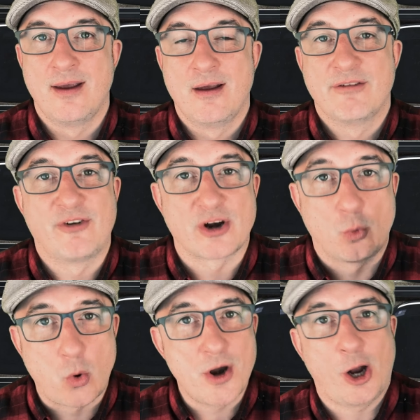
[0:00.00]
for a
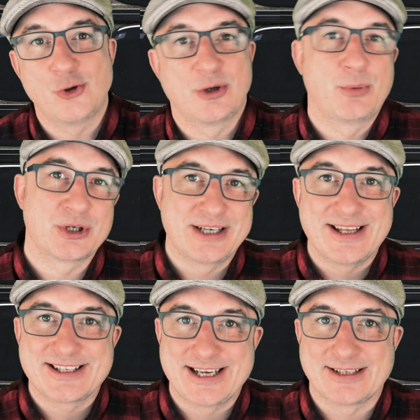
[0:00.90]

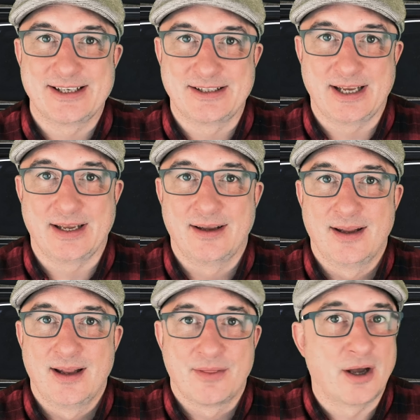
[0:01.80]
100% certainty
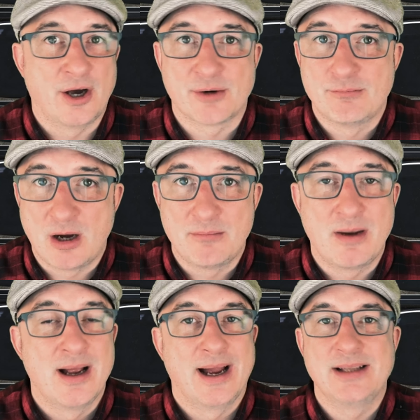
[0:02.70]
that her
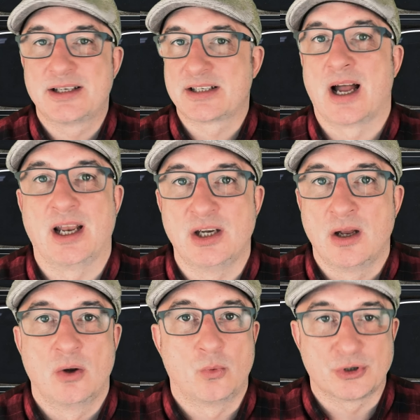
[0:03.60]
mum and Stan
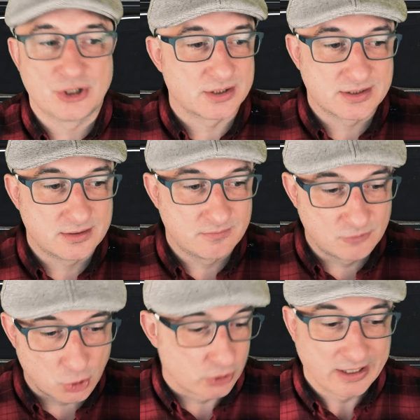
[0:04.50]
were just
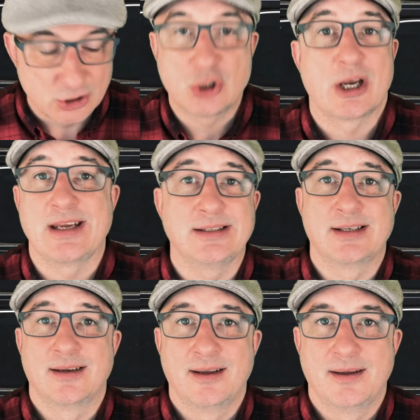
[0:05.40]
talking shite.
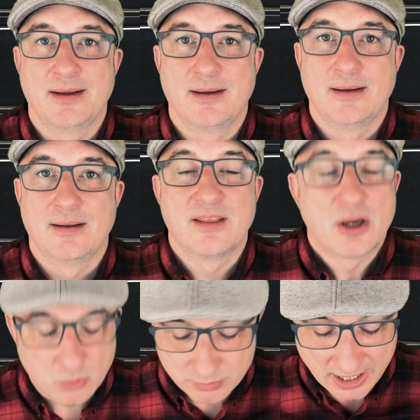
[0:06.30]
They
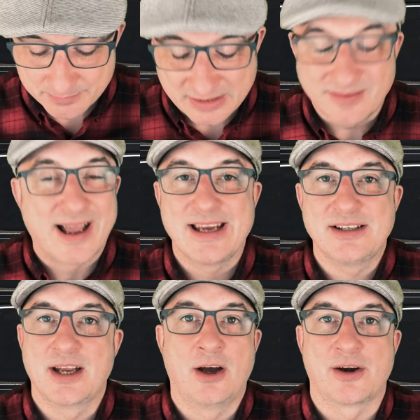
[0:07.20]
had been lying
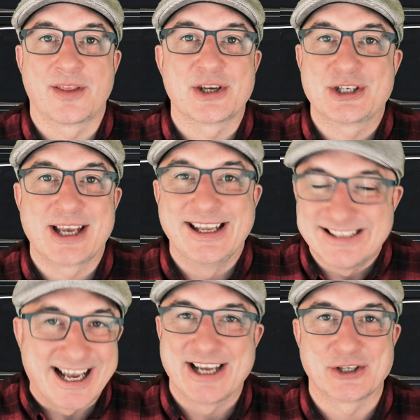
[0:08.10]
to her this
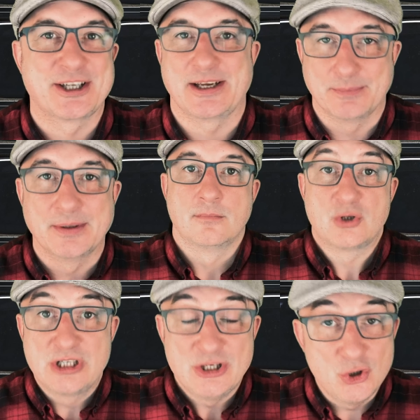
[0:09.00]
entire time.
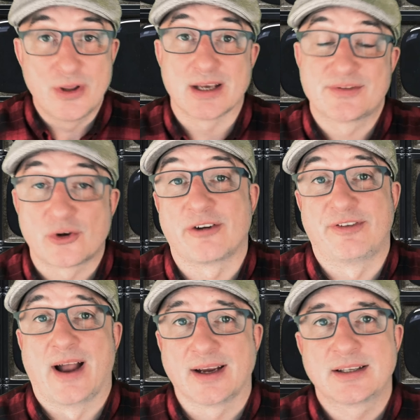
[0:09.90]
She knew this for a
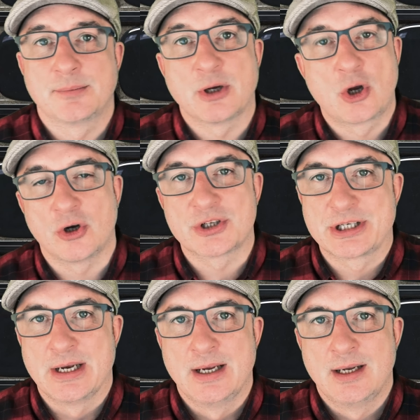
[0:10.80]
fact
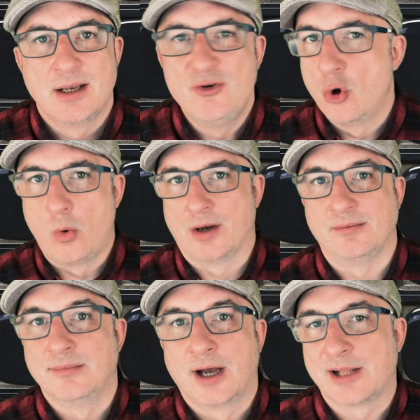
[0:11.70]
because no
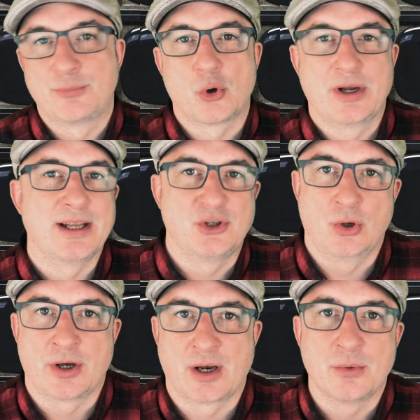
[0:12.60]
one had broken into
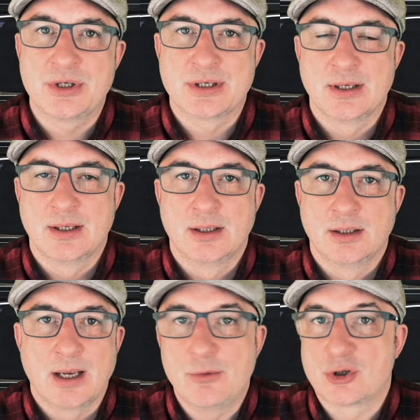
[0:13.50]
her house.
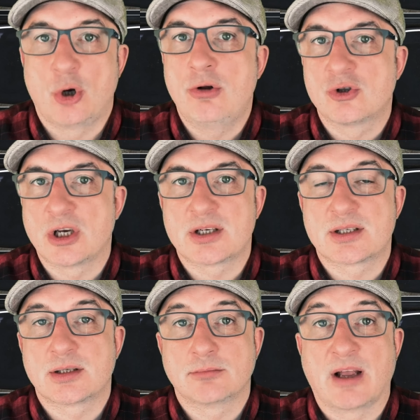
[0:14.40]
It was all
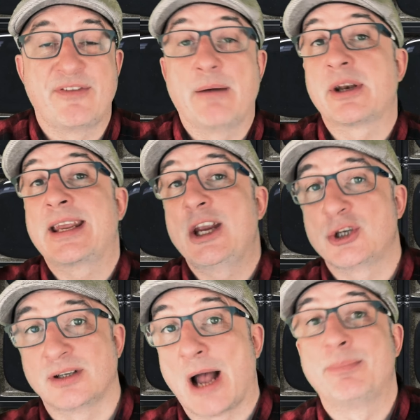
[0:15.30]
just a
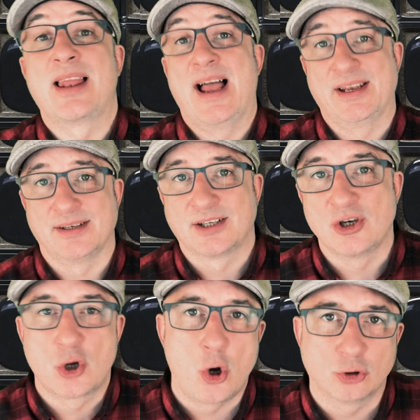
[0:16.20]
fabrication, a plan
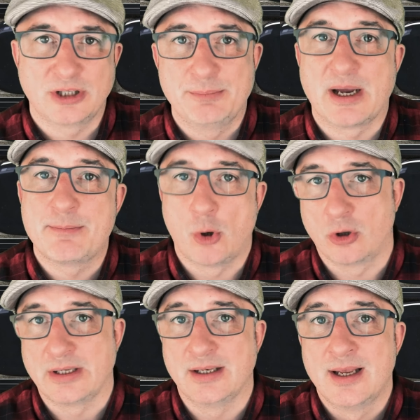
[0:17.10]
concocted by
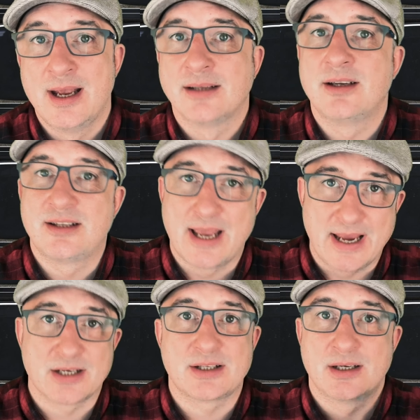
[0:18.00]
Pauline to
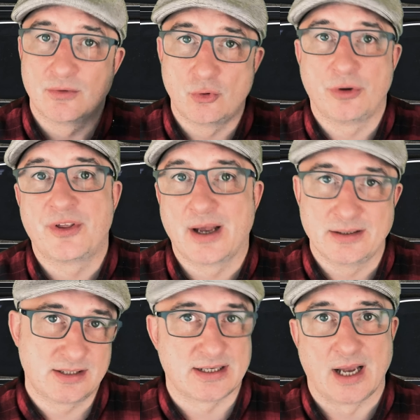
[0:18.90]
test Ruth
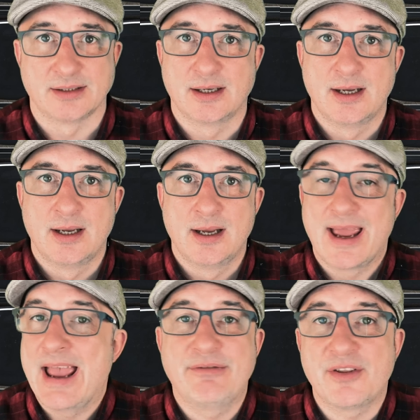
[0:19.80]
and Stan.
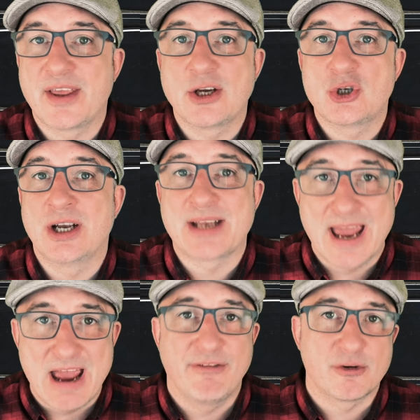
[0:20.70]
Everything she had
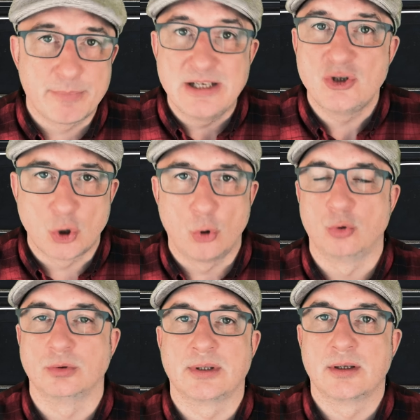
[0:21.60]
ever been
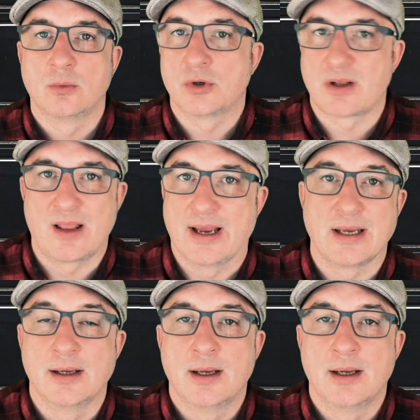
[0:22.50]
told was a lie.